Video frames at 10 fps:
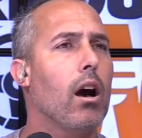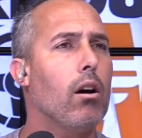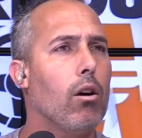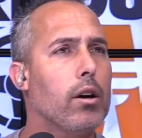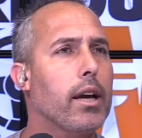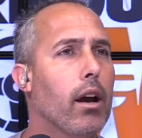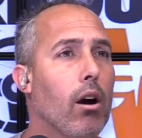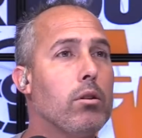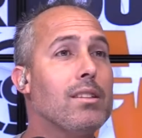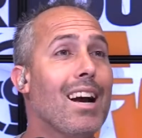Oh, okay.
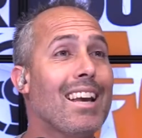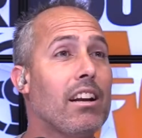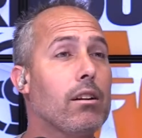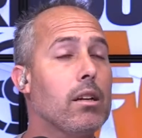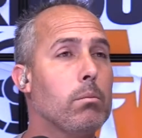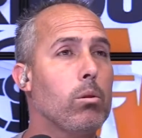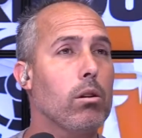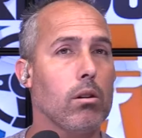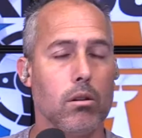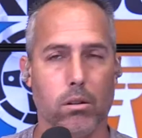Oh, he's not here
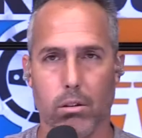anymore.